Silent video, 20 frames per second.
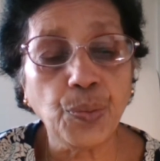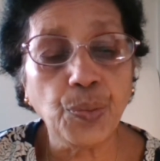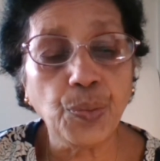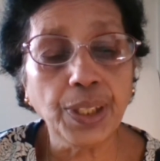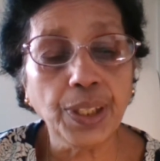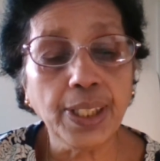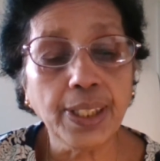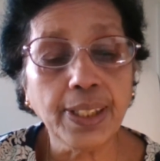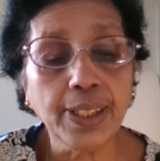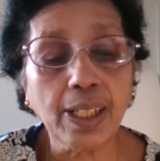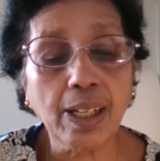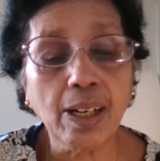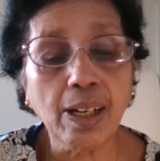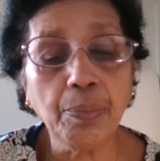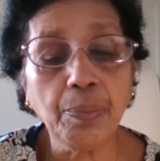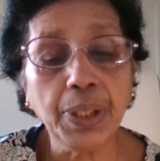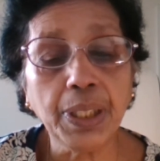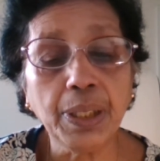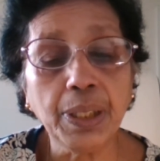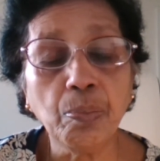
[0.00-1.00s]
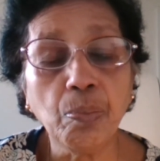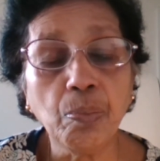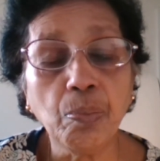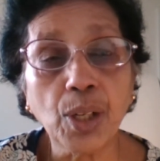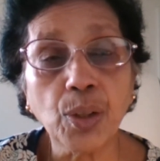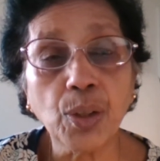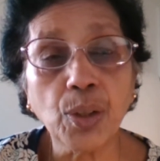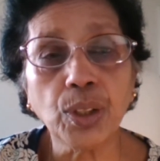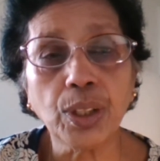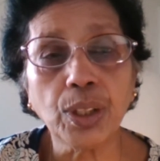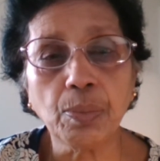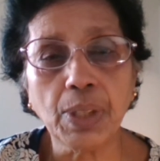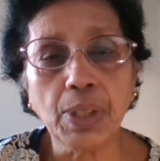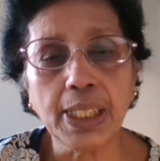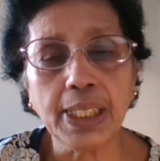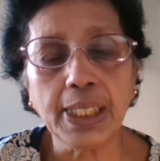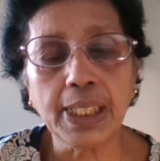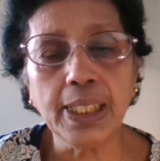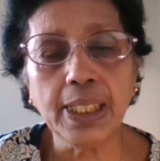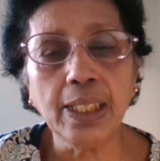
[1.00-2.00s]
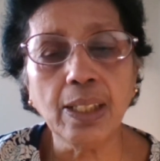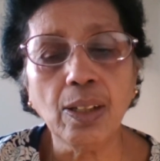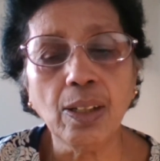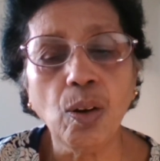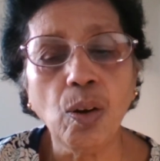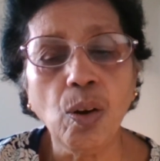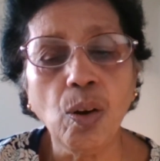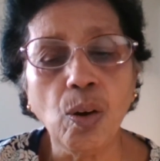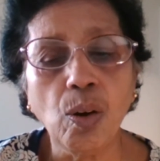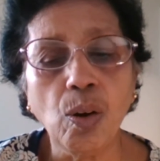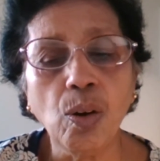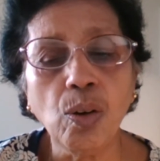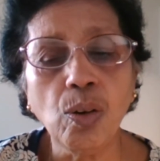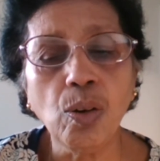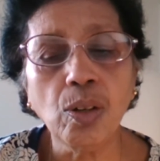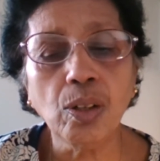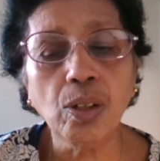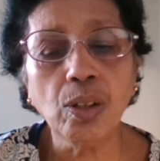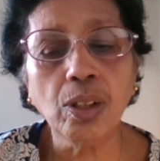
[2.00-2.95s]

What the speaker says: whether the company borrowed the money or